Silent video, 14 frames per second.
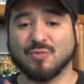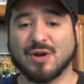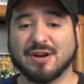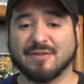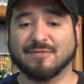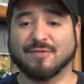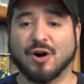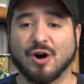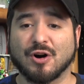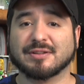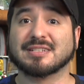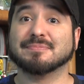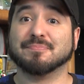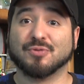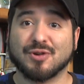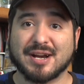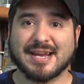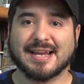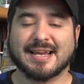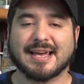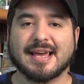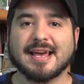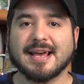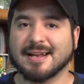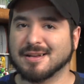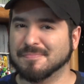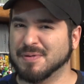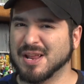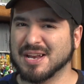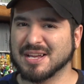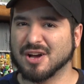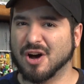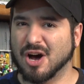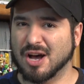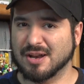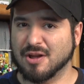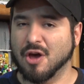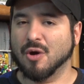winter, fall, spring, and depending on